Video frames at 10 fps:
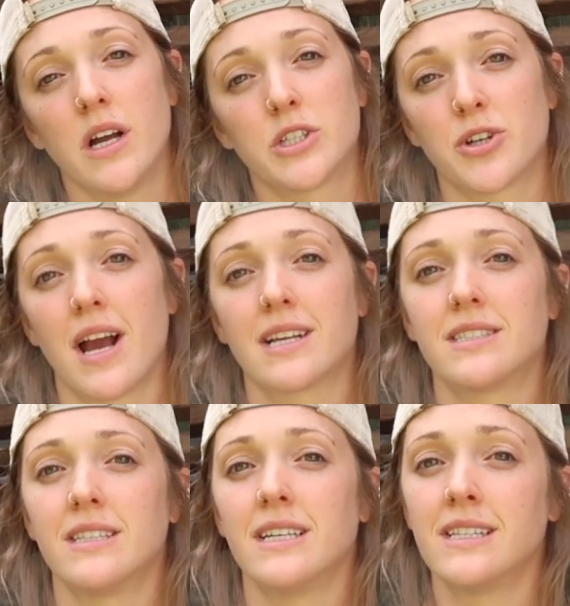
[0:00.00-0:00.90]

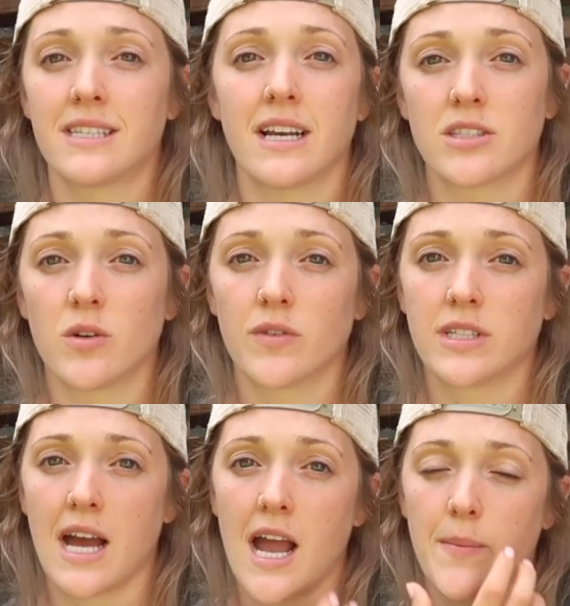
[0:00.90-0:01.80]
attracts insects over
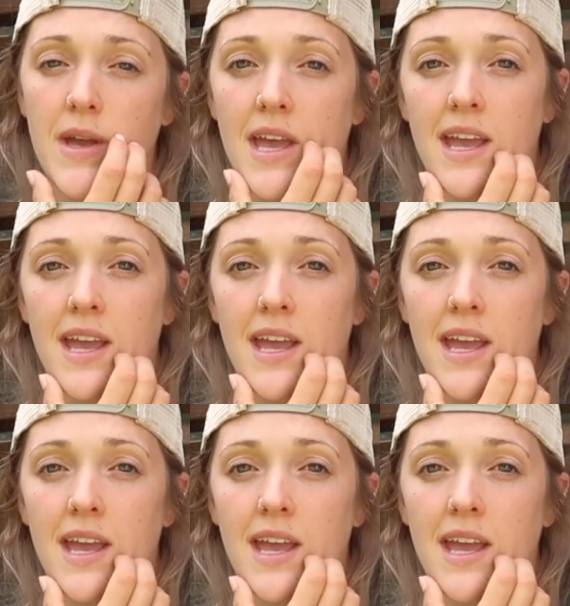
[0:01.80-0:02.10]
time,